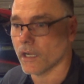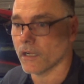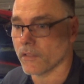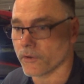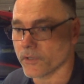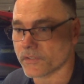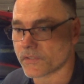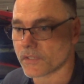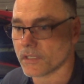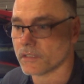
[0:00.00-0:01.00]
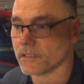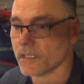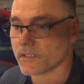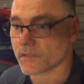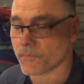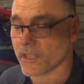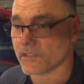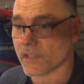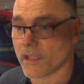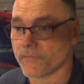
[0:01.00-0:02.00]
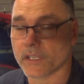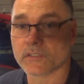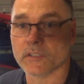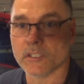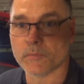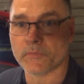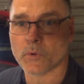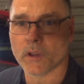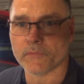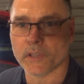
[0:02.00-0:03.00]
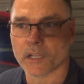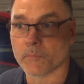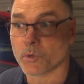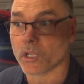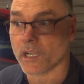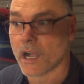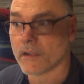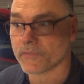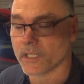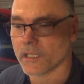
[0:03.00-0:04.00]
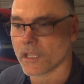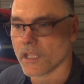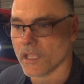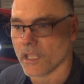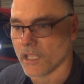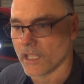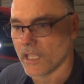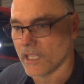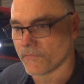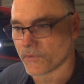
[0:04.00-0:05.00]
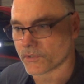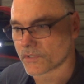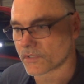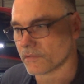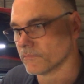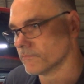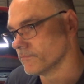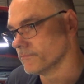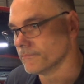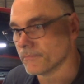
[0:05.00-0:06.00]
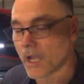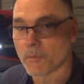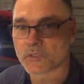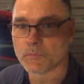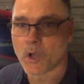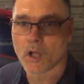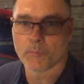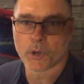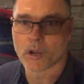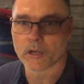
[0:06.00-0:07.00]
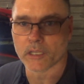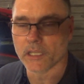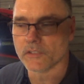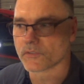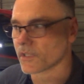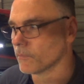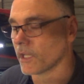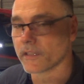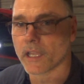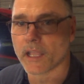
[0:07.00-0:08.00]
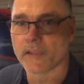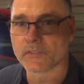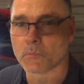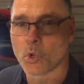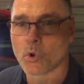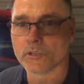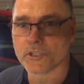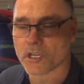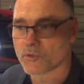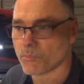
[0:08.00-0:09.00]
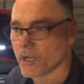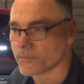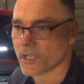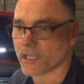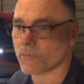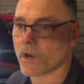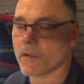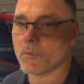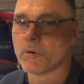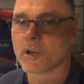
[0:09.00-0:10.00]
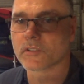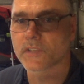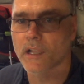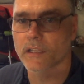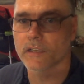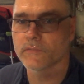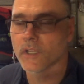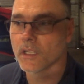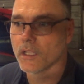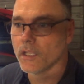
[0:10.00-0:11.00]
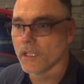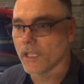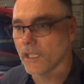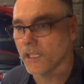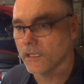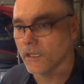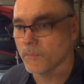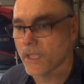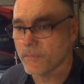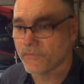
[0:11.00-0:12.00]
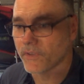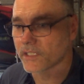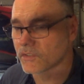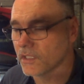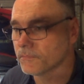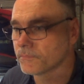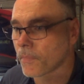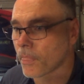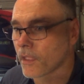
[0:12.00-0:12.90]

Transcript: Uh, there is some things that I fixed on these before. I feel like I'm pretty confident if there's a small part it needs or something like that, I have some core injection pumps I could rob the parts out of and uh, maybe fix it.